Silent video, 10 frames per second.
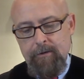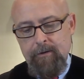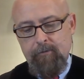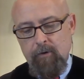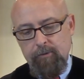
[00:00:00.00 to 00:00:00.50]

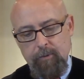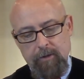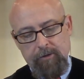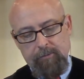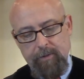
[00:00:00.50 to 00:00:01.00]
Of course, we
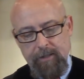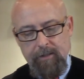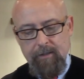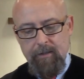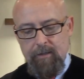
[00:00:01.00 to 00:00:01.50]
are to
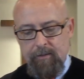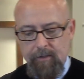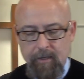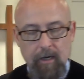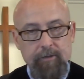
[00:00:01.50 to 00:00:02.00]
speak
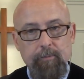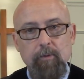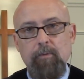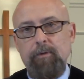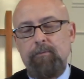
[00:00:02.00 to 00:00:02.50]
the
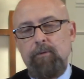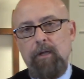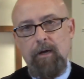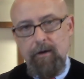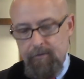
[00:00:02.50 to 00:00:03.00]
gospel with
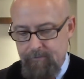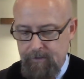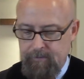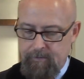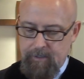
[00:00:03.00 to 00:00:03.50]
love
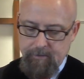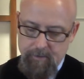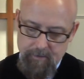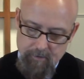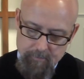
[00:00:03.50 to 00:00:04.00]
and,
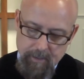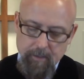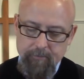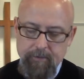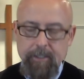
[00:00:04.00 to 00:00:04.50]
and
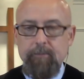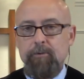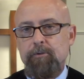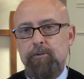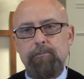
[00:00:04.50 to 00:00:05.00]
humility.
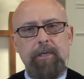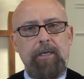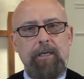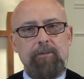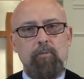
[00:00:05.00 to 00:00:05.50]
We're to
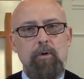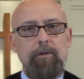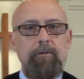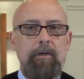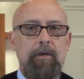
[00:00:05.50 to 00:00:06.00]
speak it as
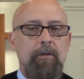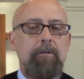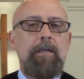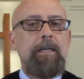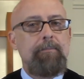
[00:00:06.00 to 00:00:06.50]
one
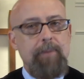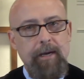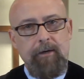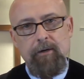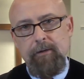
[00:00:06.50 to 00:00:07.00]
needy
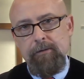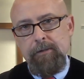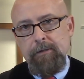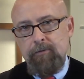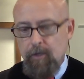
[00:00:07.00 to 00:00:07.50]
beggar,
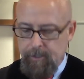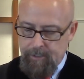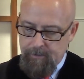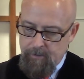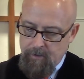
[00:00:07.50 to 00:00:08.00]

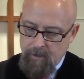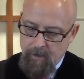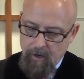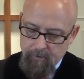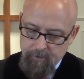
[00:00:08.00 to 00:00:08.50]
telling
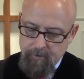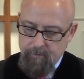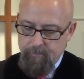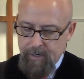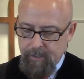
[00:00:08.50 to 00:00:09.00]

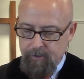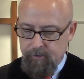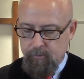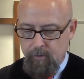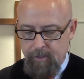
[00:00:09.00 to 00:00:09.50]
other
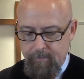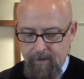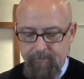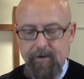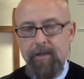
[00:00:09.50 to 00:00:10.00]
beggars where they
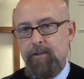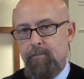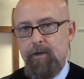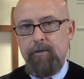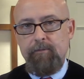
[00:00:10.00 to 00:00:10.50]
may find the
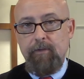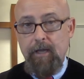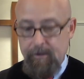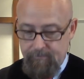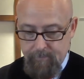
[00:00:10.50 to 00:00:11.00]
bread of
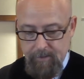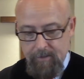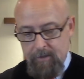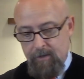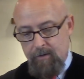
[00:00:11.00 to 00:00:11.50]
life. But,
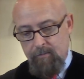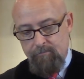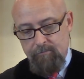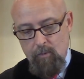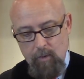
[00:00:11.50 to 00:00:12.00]

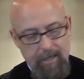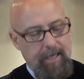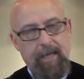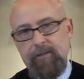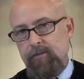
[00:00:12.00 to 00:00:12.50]
but we
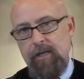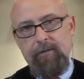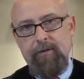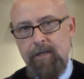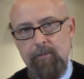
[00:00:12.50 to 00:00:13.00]
can't
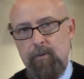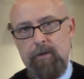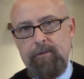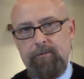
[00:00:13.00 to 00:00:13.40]
save anyone.